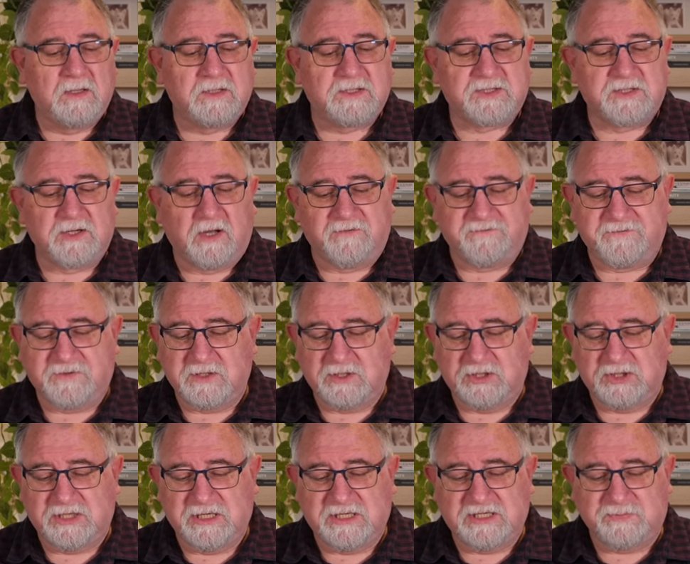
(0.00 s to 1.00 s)
soft
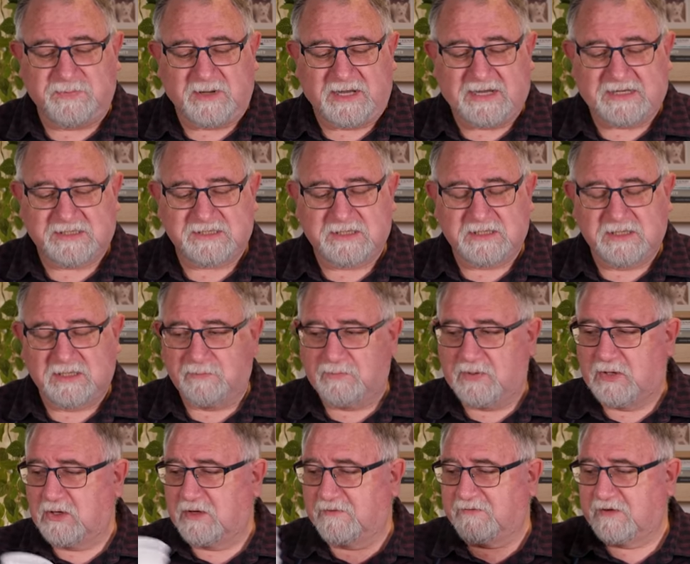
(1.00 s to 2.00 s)
cheese basket,
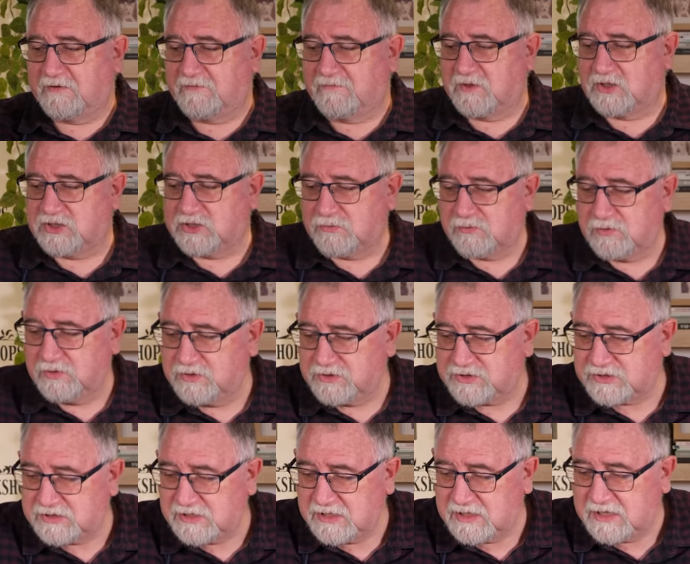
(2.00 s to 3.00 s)
perfect for
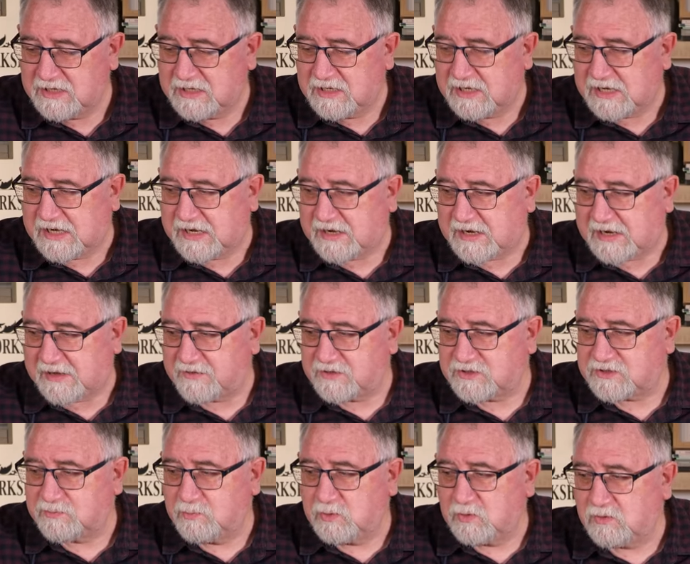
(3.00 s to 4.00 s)
Chaource and other
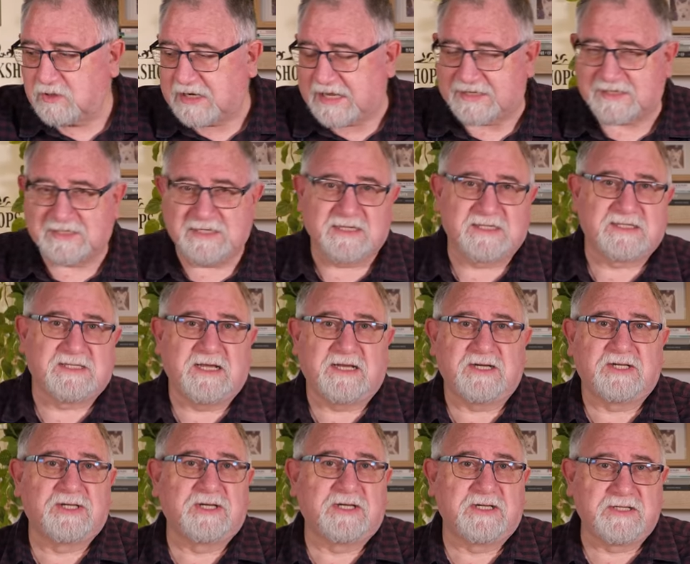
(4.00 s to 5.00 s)
small lactic
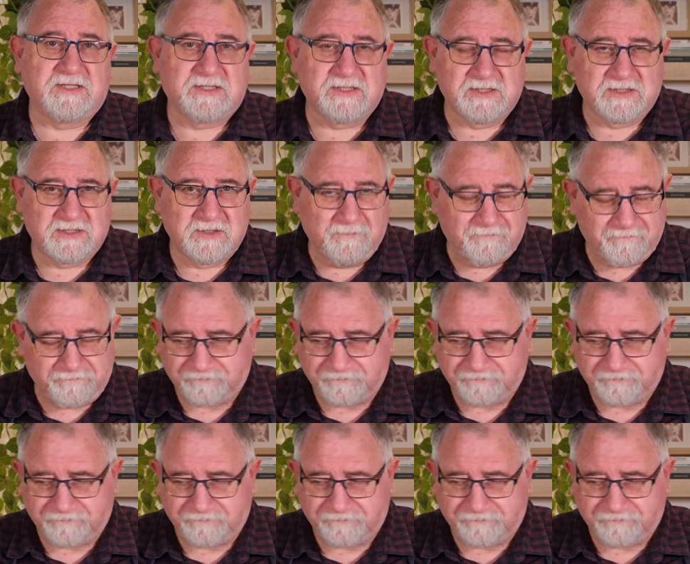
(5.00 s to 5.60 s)
set cheeses.